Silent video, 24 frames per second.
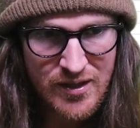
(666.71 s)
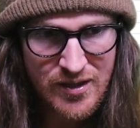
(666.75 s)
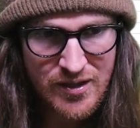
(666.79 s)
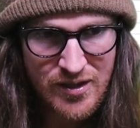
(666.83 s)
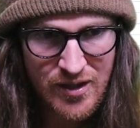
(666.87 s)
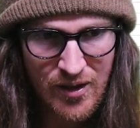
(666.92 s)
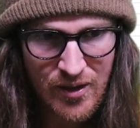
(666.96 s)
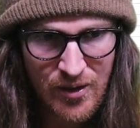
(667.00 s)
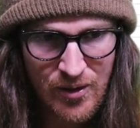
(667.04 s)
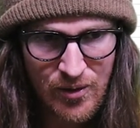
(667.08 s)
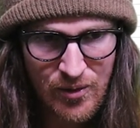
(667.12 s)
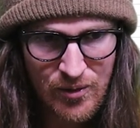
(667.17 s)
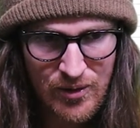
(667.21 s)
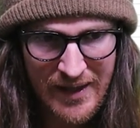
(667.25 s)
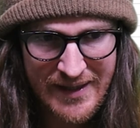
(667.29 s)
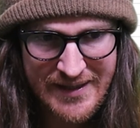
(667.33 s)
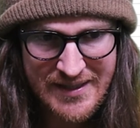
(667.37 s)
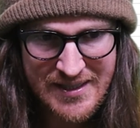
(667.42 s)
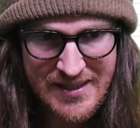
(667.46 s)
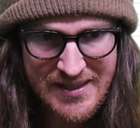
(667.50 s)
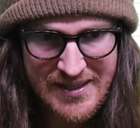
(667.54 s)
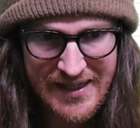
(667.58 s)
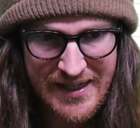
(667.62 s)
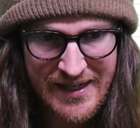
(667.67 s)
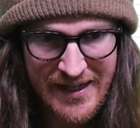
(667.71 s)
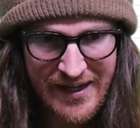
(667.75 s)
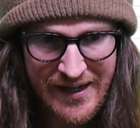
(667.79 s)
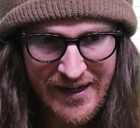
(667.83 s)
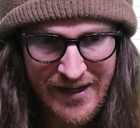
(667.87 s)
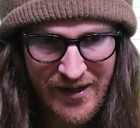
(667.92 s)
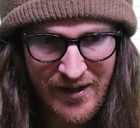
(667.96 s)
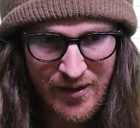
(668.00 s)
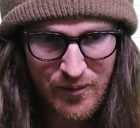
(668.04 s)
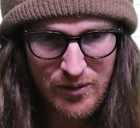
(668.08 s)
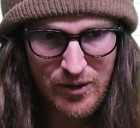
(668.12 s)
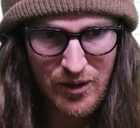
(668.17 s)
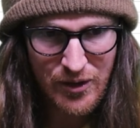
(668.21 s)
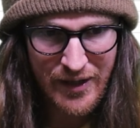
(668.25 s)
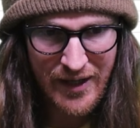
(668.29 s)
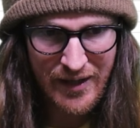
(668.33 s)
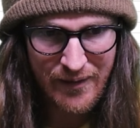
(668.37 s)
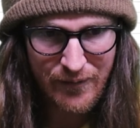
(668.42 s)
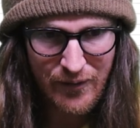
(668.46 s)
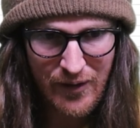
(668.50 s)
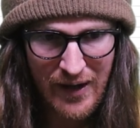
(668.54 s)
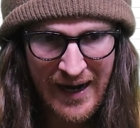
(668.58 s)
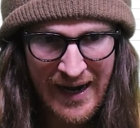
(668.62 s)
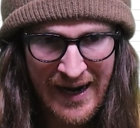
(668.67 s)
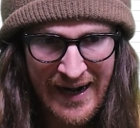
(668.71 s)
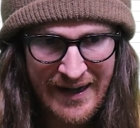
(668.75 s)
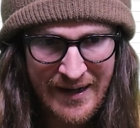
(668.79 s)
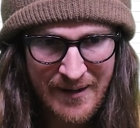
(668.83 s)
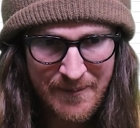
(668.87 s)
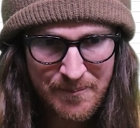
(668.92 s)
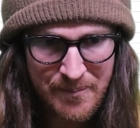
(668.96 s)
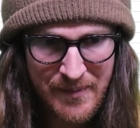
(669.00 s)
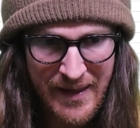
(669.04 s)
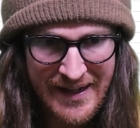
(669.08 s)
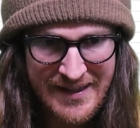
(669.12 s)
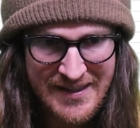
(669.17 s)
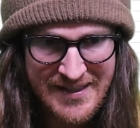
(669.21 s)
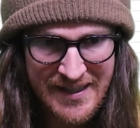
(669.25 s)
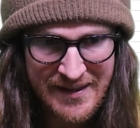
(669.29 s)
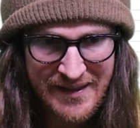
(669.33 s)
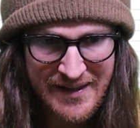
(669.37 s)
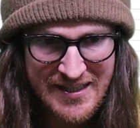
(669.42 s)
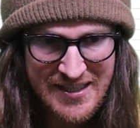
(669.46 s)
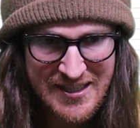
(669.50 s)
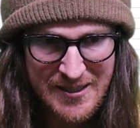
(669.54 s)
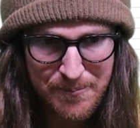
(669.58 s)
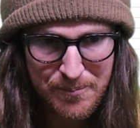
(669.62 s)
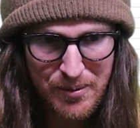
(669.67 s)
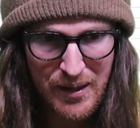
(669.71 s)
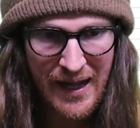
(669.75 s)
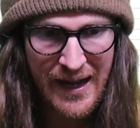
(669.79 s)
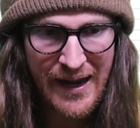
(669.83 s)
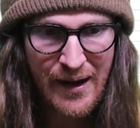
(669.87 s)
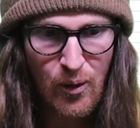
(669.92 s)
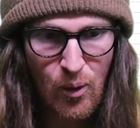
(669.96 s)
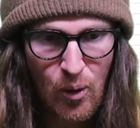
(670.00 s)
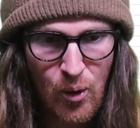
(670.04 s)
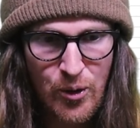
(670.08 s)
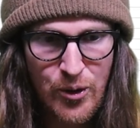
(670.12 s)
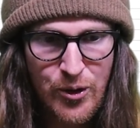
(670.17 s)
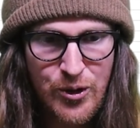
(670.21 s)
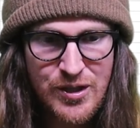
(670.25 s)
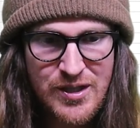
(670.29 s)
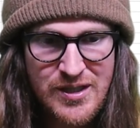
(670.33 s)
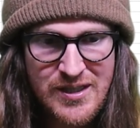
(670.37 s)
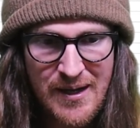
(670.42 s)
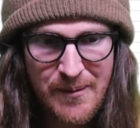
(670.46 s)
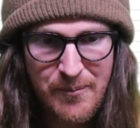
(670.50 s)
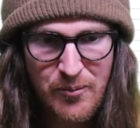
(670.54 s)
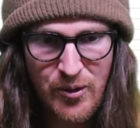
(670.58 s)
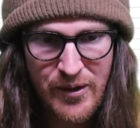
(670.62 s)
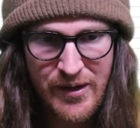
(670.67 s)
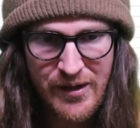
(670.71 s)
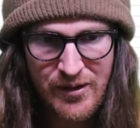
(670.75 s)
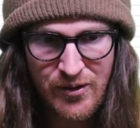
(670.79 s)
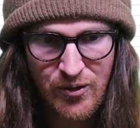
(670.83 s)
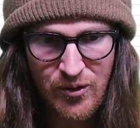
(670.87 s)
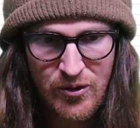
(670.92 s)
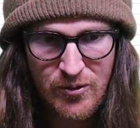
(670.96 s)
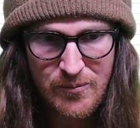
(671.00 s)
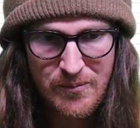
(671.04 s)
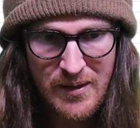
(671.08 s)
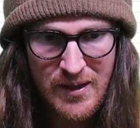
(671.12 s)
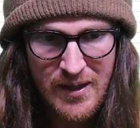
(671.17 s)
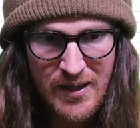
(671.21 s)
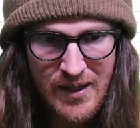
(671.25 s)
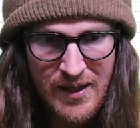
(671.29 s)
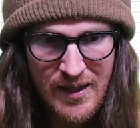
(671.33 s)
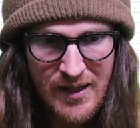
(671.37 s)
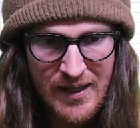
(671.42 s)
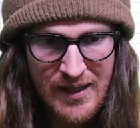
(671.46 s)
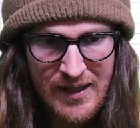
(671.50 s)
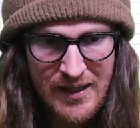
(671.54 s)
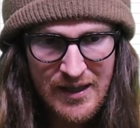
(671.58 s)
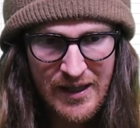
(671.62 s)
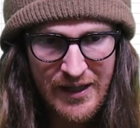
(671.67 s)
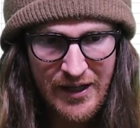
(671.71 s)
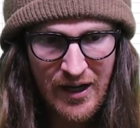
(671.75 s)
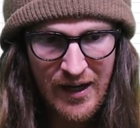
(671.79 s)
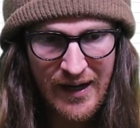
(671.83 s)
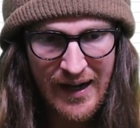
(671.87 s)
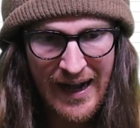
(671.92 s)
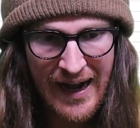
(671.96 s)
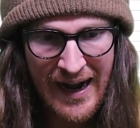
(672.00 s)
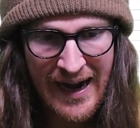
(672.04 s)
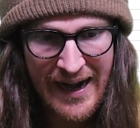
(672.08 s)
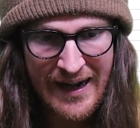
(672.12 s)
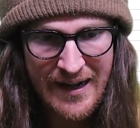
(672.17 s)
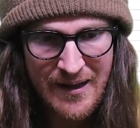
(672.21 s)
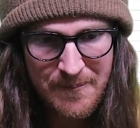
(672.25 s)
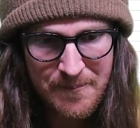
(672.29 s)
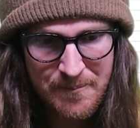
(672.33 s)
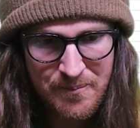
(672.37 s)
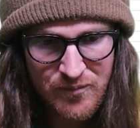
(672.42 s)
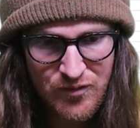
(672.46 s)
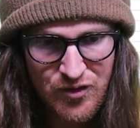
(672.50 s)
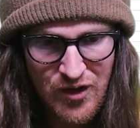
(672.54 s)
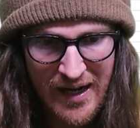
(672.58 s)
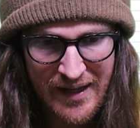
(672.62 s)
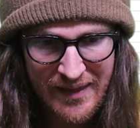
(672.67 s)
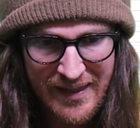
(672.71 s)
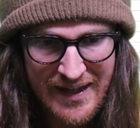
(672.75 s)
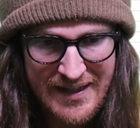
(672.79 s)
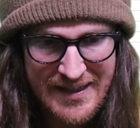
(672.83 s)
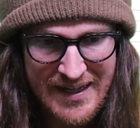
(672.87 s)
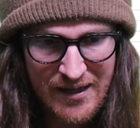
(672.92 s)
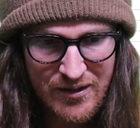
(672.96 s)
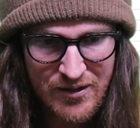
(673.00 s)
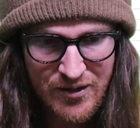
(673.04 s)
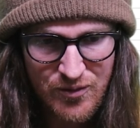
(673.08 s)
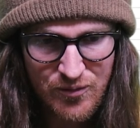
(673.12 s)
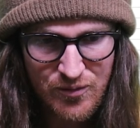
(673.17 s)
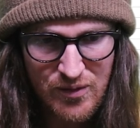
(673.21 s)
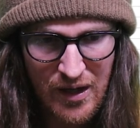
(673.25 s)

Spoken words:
So let's see here, we're looking for Item. That's in the Supply Order Summary group. Click on Item, drag that down to